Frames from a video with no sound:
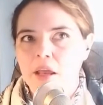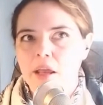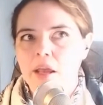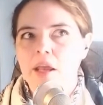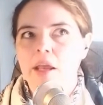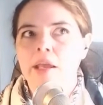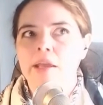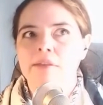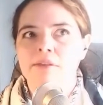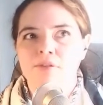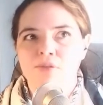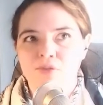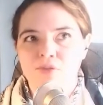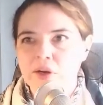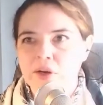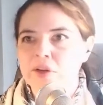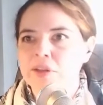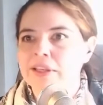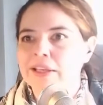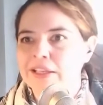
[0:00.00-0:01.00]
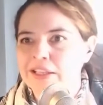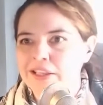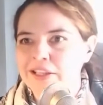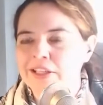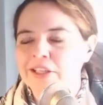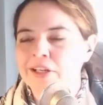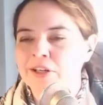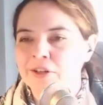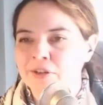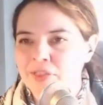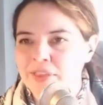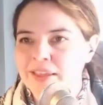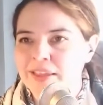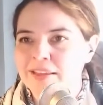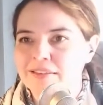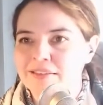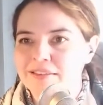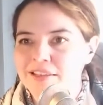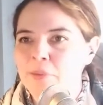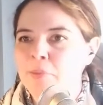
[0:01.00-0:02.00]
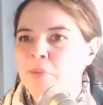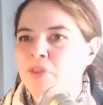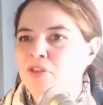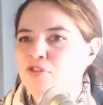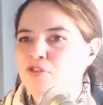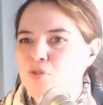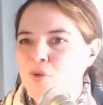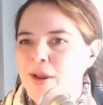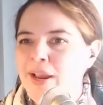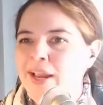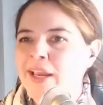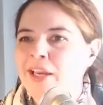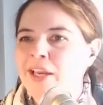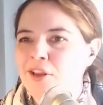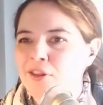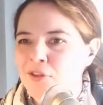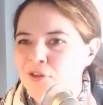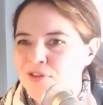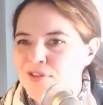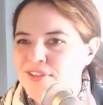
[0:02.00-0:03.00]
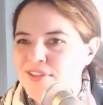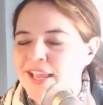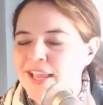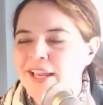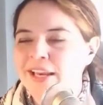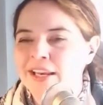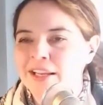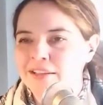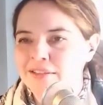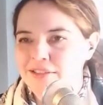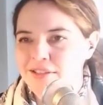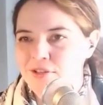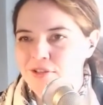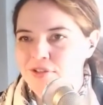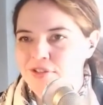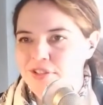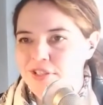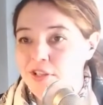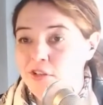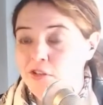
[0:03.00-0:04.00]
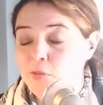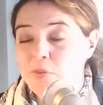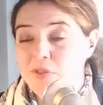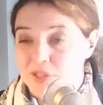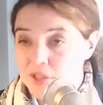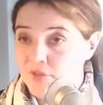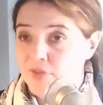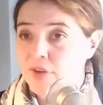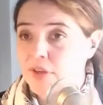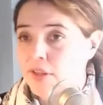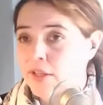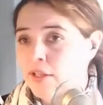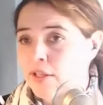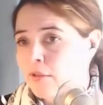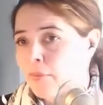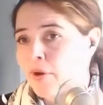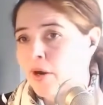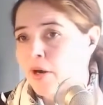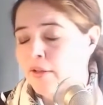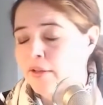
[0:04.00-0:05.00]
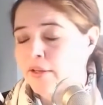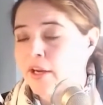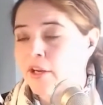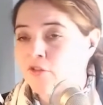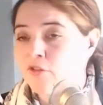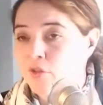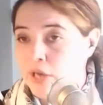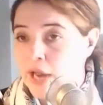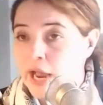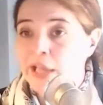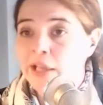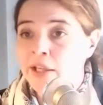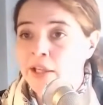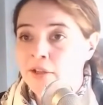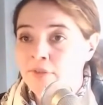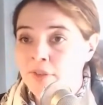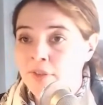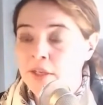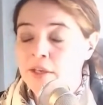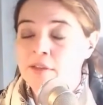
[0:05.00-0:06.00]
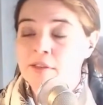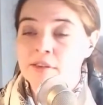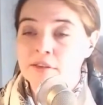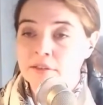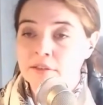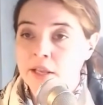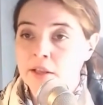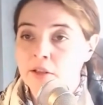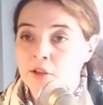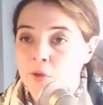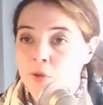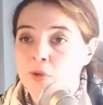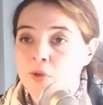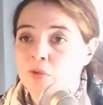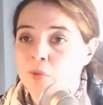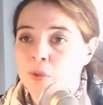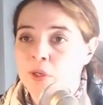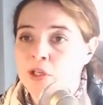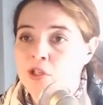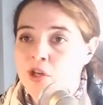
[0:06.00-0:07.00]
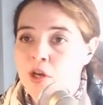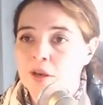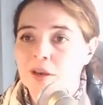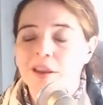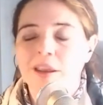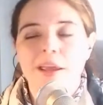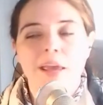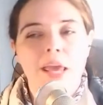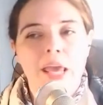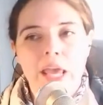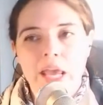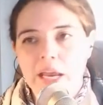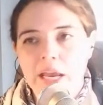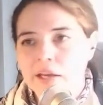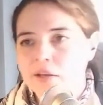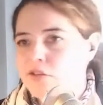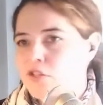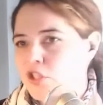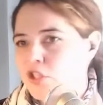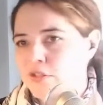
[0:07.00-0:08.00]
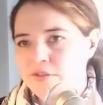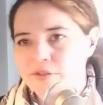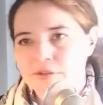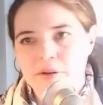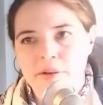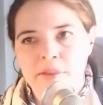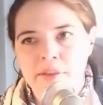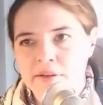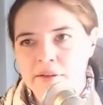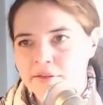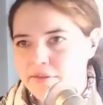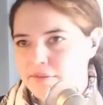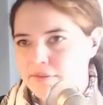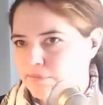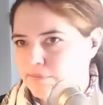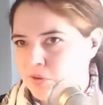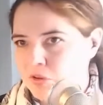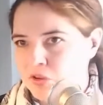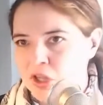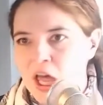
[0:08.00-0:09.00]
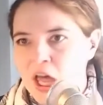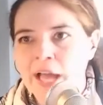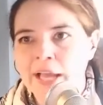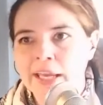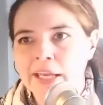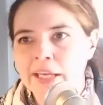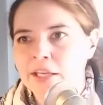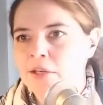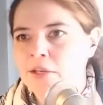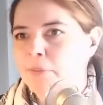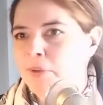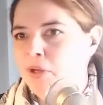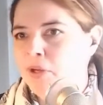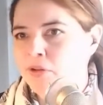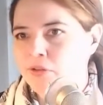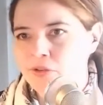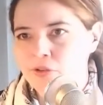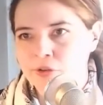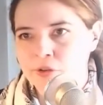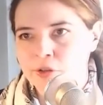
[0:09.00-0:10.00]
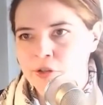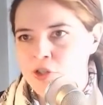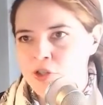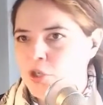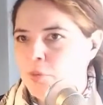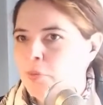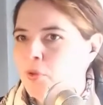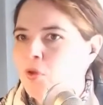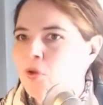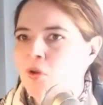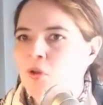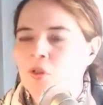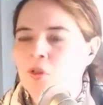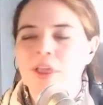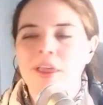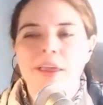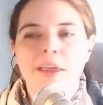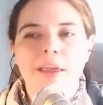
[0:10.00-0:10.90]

it's fairly clear that some of the triangular sightings that you see specifically in the part of the country I live in the St. Louis region, is just this Lockheed-built dirigible